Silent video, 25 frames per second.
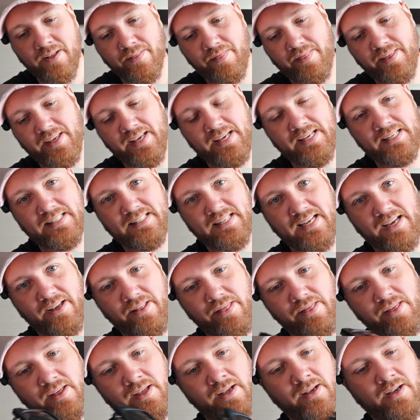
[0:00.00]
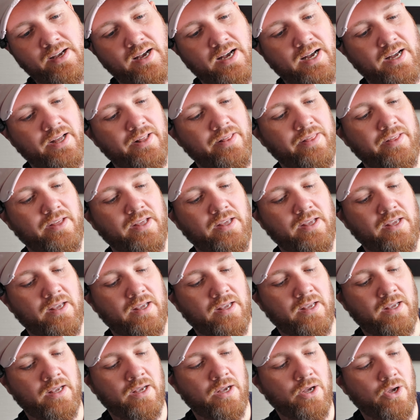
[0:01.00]
These I think are
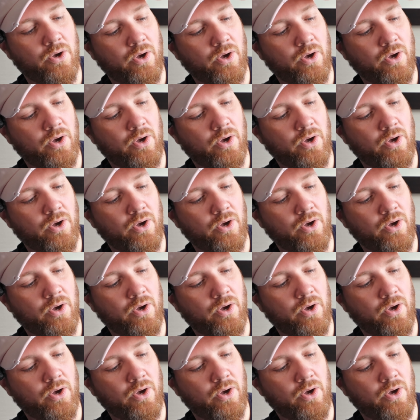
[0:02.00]
the